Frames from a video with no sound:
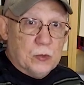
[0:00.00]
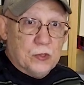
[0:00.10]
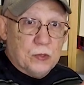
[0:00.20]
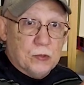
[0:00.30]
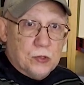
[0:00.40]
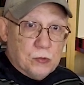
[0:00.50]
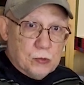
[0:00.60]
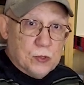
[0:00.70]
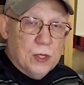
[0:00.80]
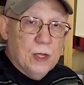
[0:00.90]
Once you
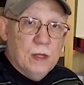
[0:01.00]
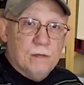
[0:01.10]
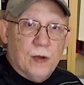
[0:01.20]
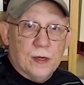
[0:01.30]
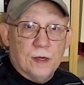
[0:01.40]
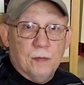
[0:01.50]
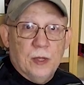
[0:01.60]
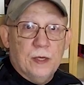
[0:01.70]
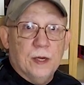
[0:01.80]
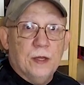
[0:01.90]
choose fine art
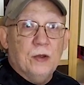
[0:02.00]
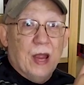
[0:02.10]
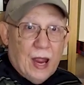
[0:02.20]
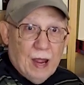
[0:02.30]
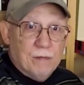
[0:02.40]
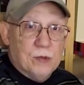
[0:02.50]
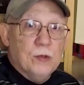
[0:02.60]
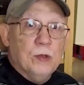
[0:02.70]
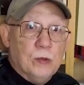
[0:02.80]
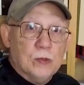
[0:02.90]
media, you have to
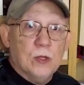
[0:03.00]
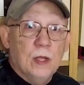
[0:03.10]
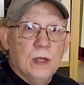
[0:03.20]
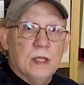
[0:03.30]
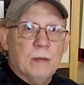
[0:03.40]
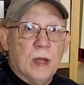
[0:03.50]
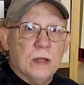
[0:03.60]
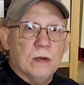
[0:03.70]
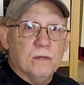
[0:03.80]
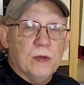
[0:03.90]
use the
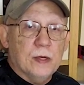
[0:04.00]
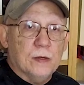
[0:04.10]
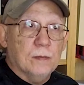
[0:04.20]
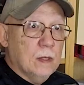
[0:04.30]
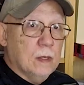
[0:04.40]
manual feeder.